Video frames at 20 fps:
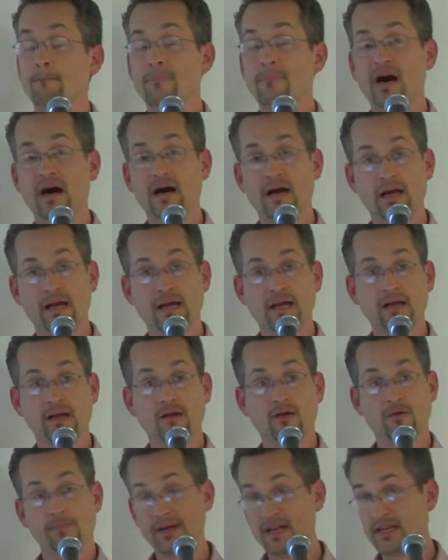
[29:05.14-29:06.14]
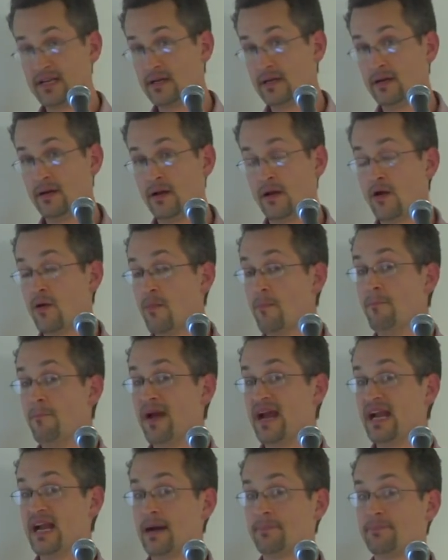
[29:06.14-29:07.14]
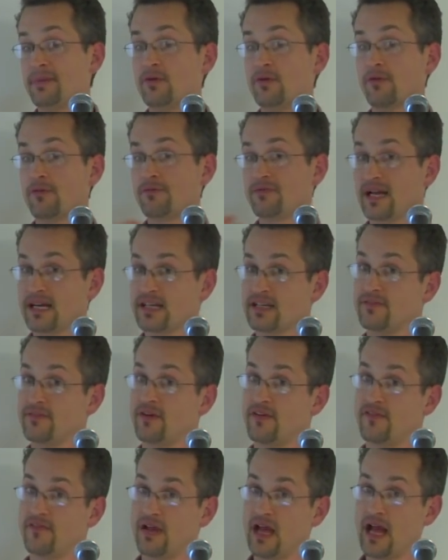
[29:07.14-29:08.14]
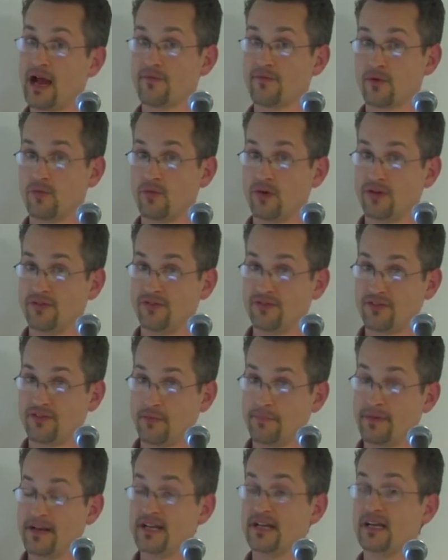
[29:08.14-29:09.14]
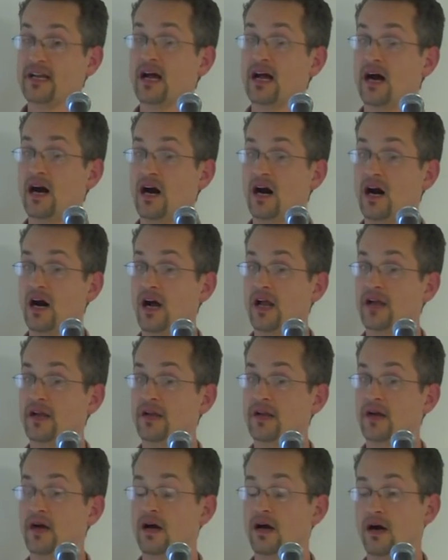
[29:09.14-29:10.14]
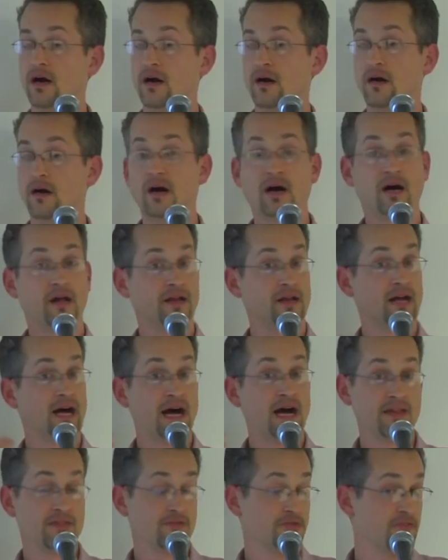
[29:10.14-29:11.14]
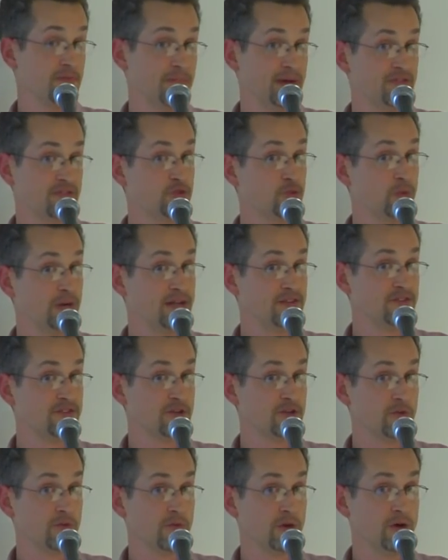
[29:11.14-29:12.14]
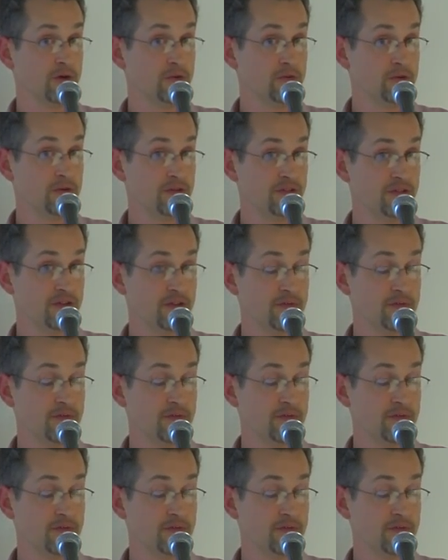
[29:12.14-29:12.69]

my opinion may not be reflective of everyone's opinion on, uh, on either the best ways to grow the